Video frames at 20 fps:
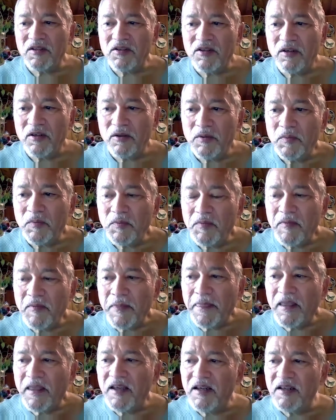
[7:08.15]
So,
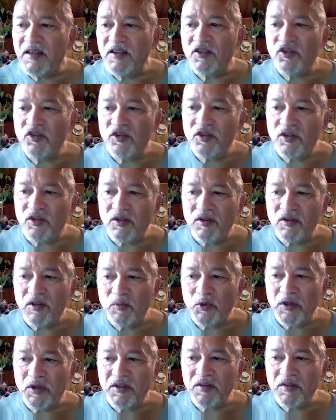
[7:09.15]
in addition to the
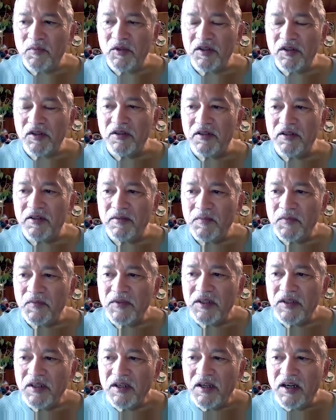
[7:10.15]
printed material,
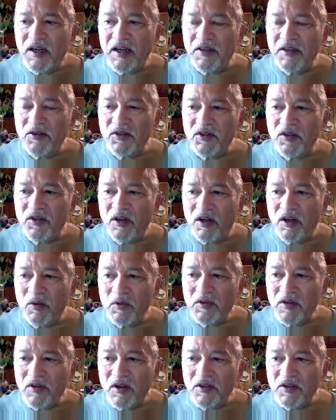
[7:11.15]
I used to
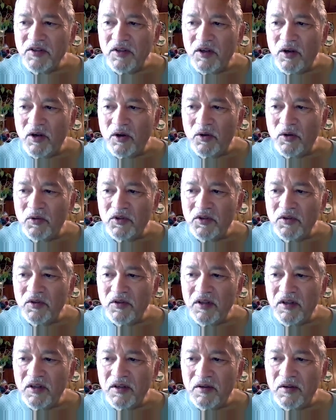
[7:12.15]
always also go to
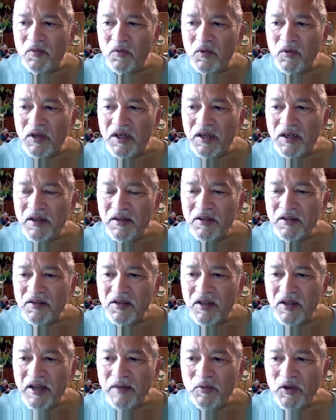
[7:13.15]
the uh, there's
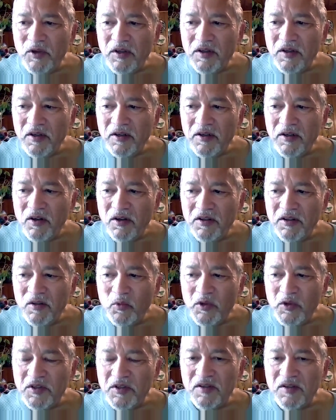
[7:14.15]
a library there called the
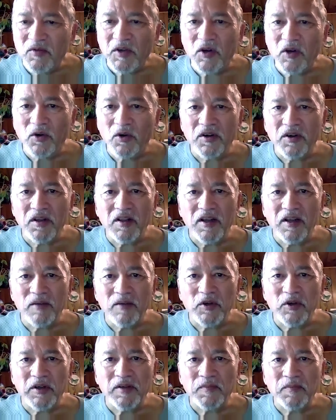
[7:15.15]
Wilson Recording
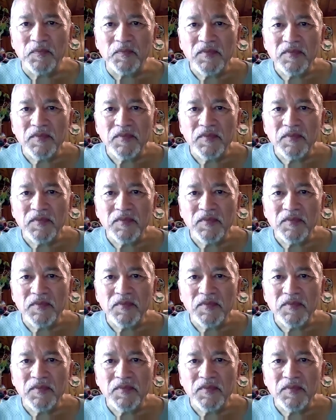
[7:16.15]
Library,